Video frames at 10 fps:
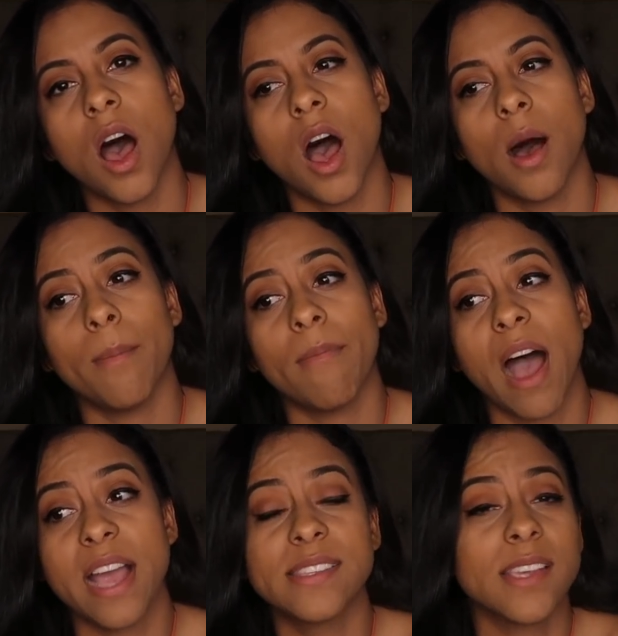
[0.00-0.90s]

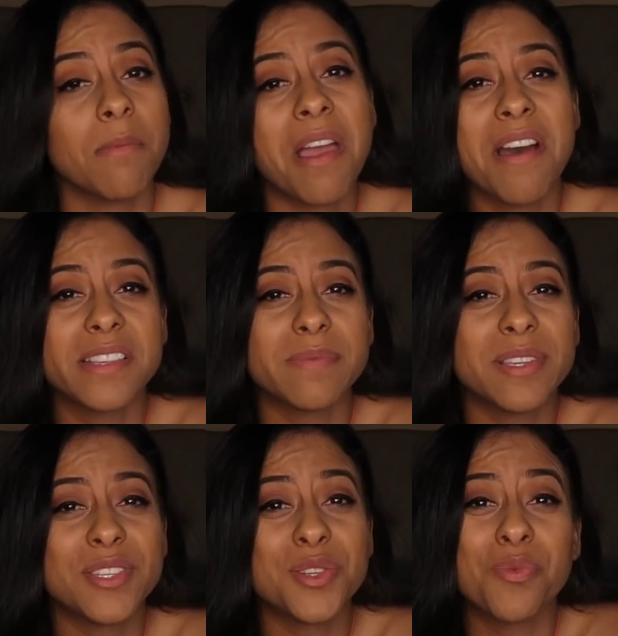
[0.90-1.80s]
I sent my
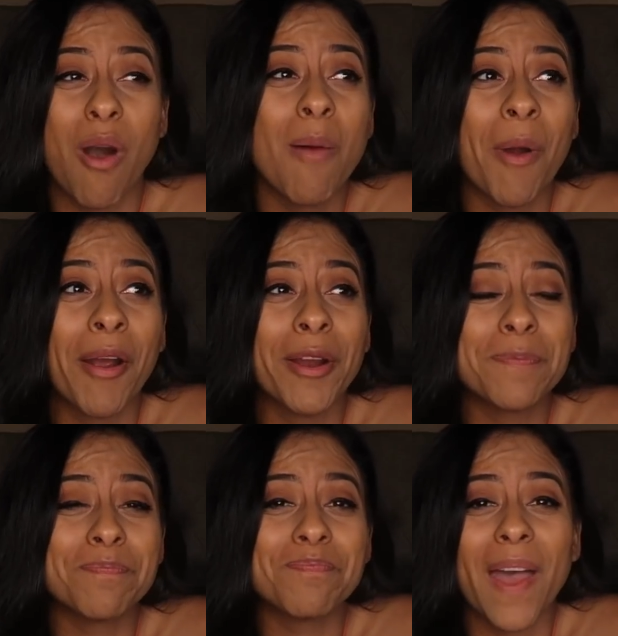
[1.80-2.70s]
husband to
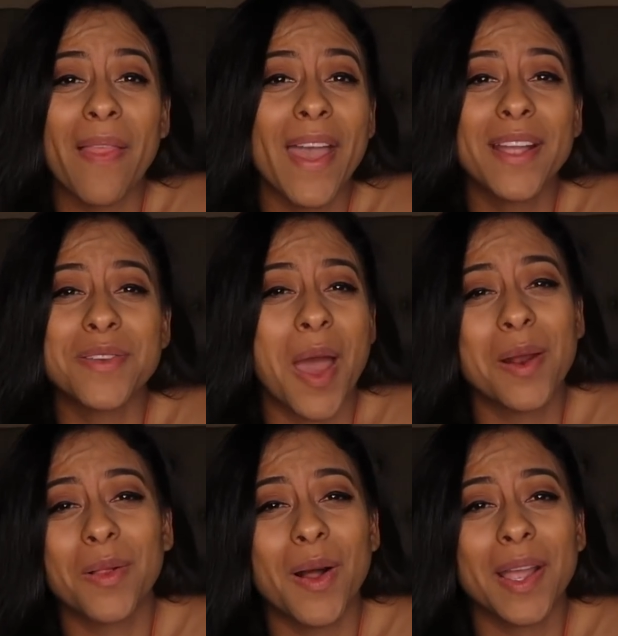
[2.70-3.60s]
Walmart at like
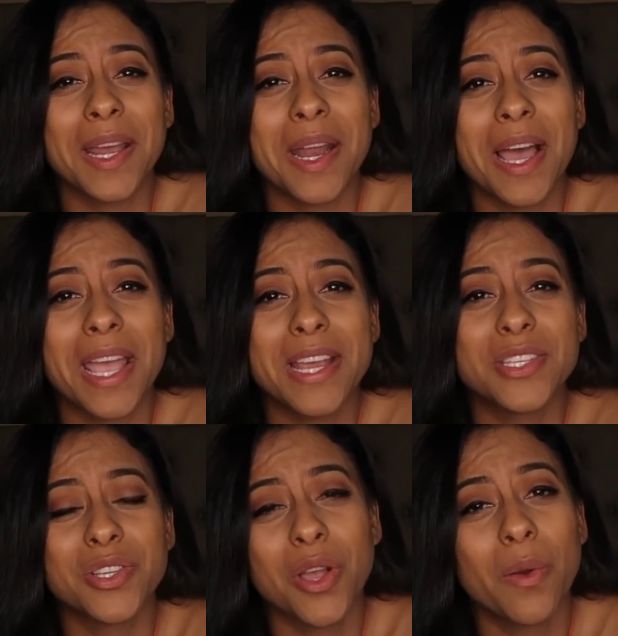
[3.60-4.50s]
9 o'clock at
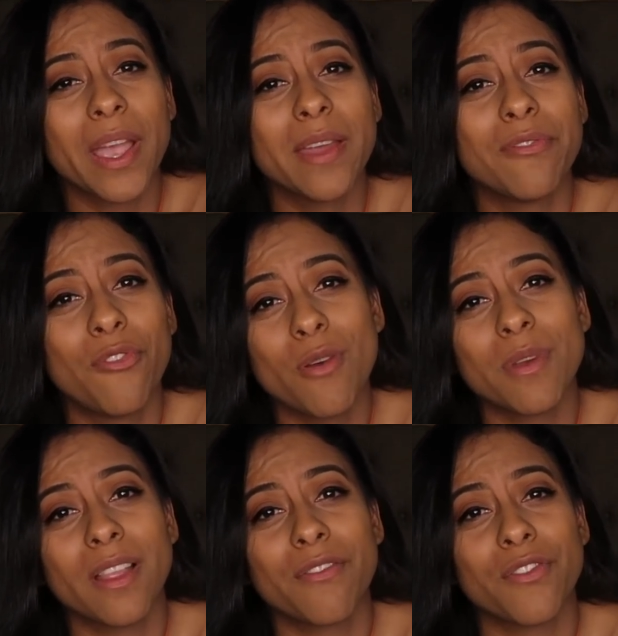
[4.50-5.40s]
night to go get
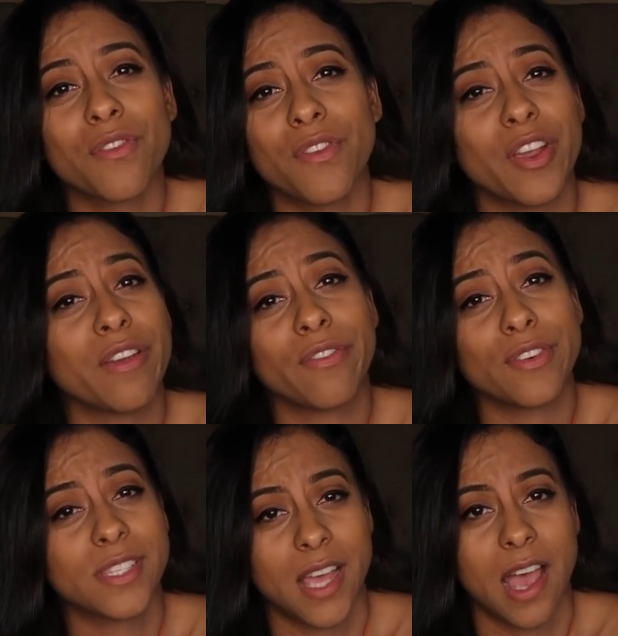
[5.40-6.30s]
formula for the very
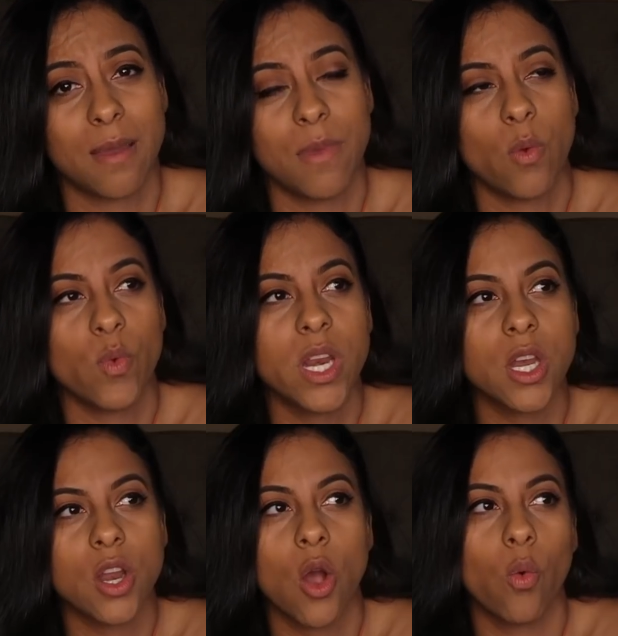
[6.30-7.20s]
first time. We
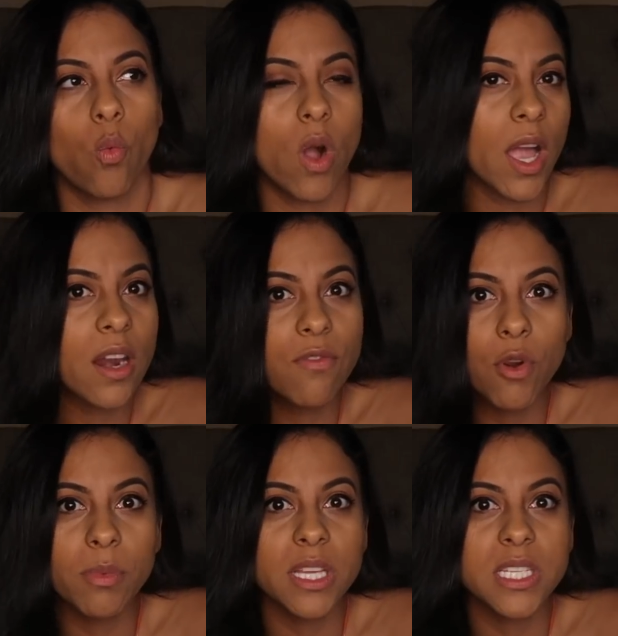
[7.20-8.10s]
didn't know what kind of
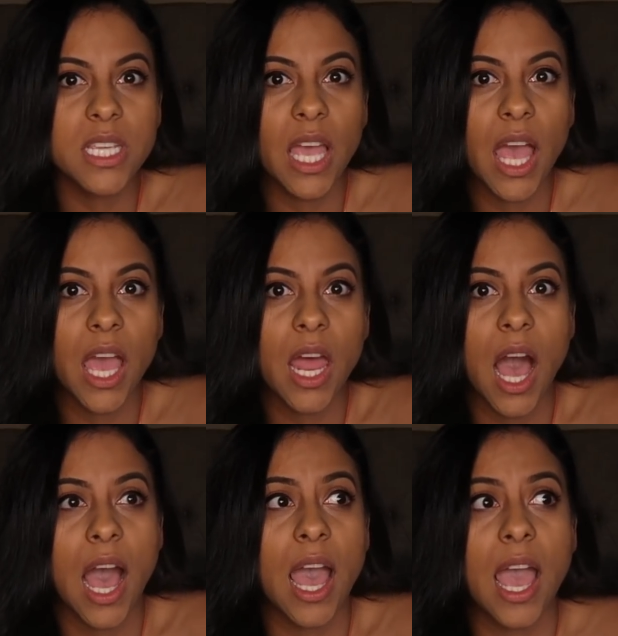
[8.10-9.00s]
formula to get.
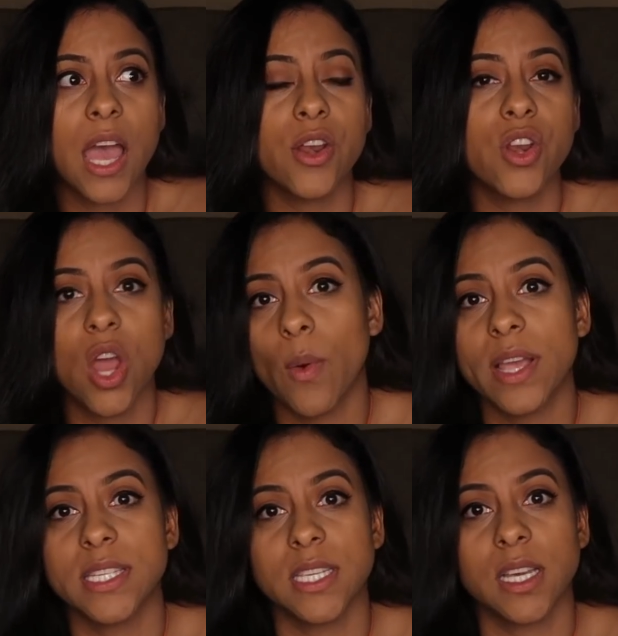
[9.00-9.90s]
I had no
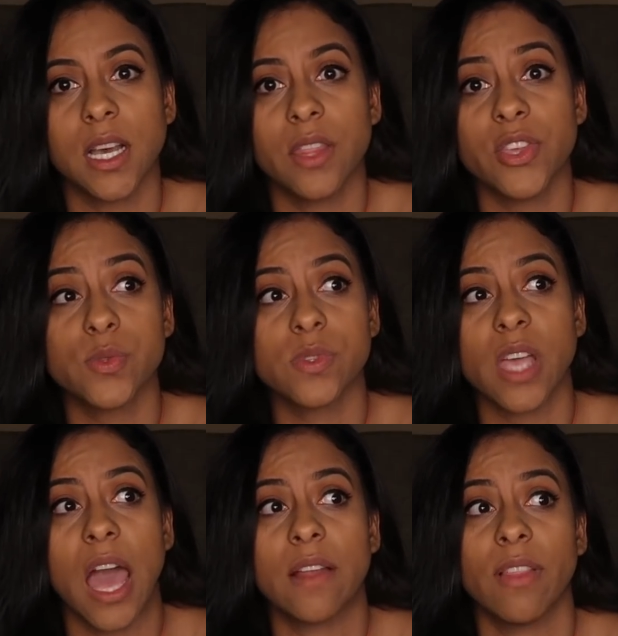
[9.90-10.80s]
idea. This was
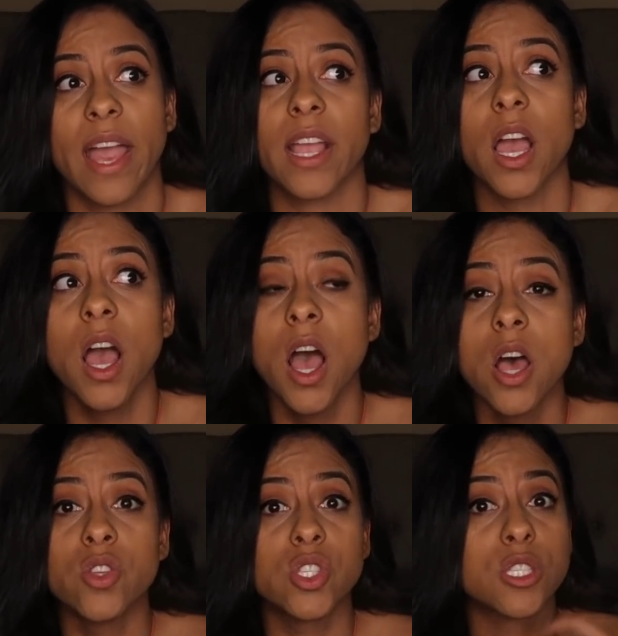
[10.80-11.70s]
kind of like
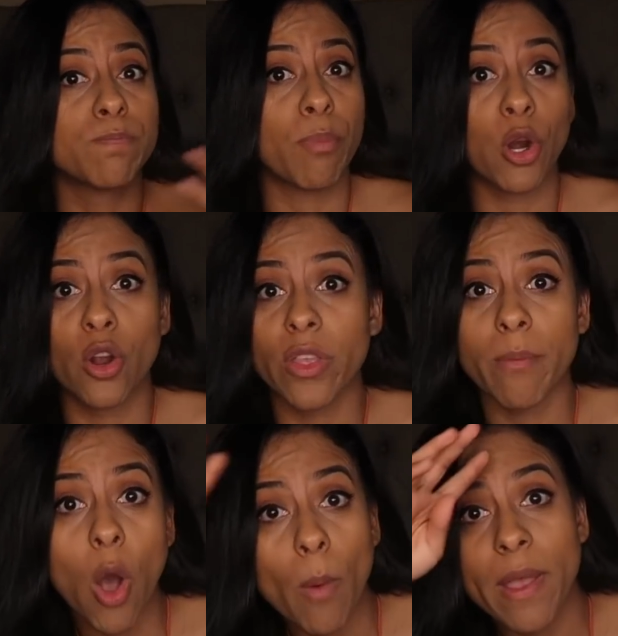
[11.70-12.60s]
spur of
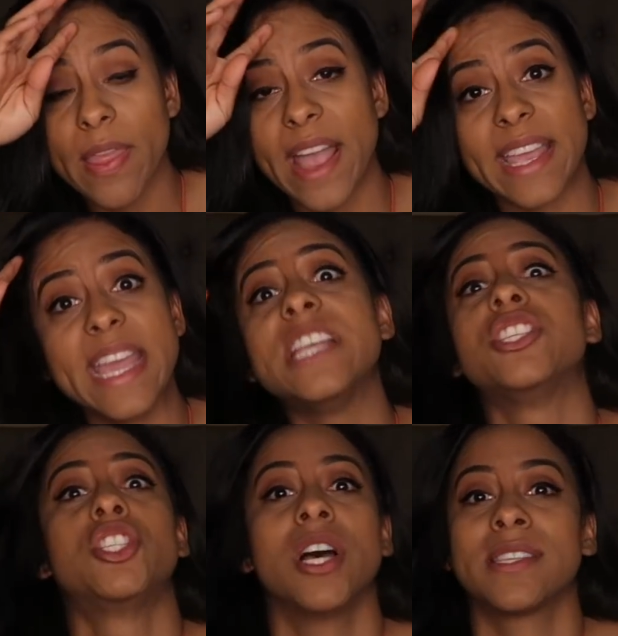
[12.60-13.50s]
the moment, like
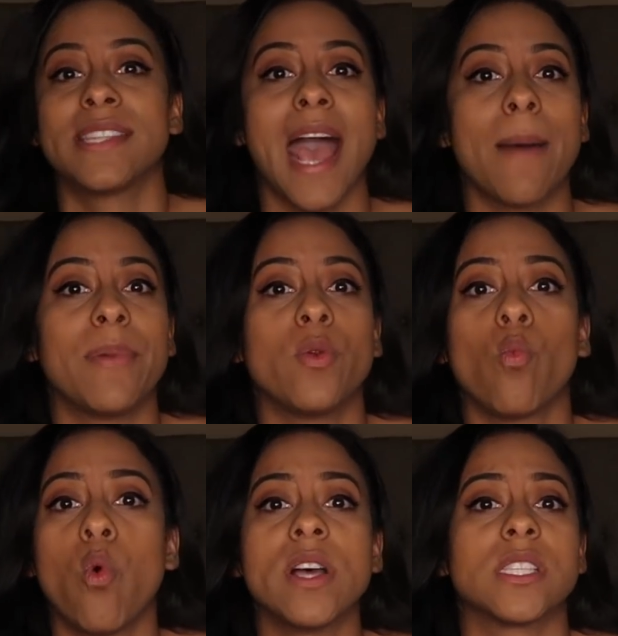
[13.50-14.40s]
it just
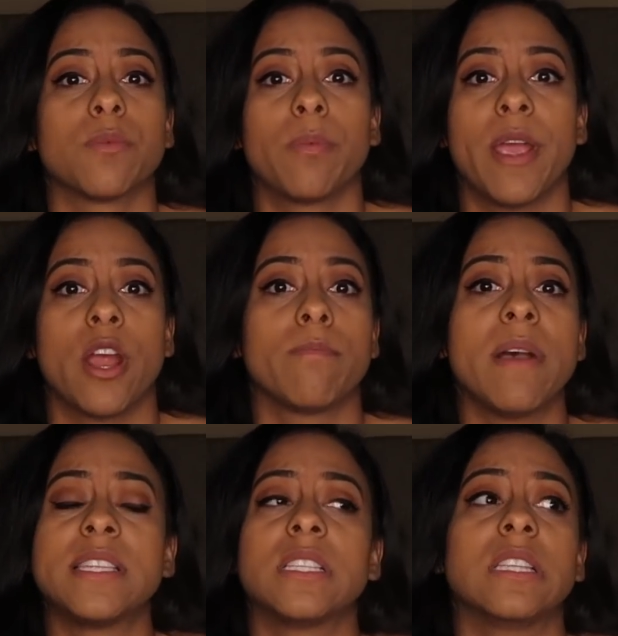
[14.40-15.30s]
happened, wasn't prepared
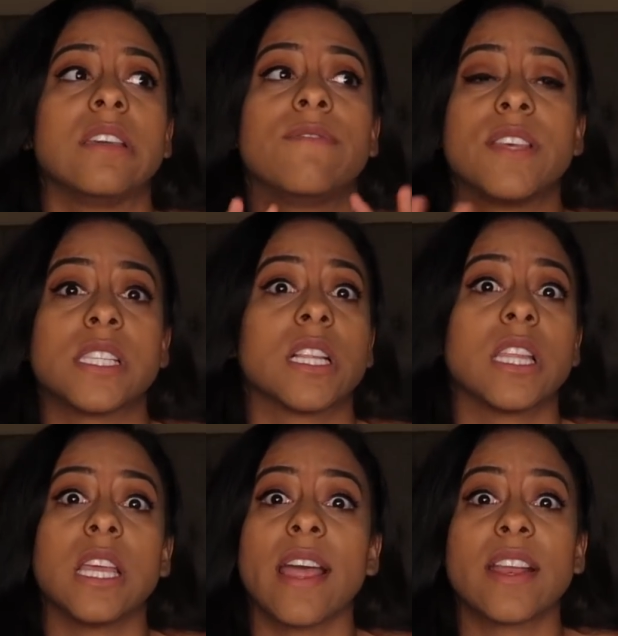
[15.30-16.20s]
mentally,
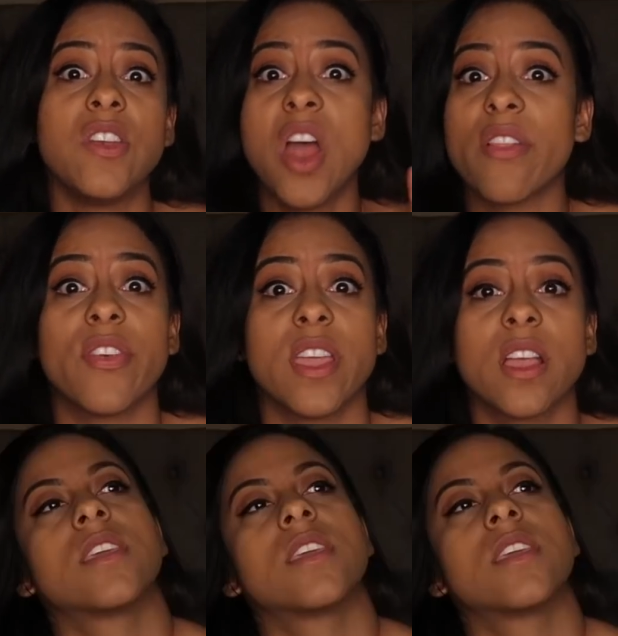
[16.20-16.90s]
physically, like nothing.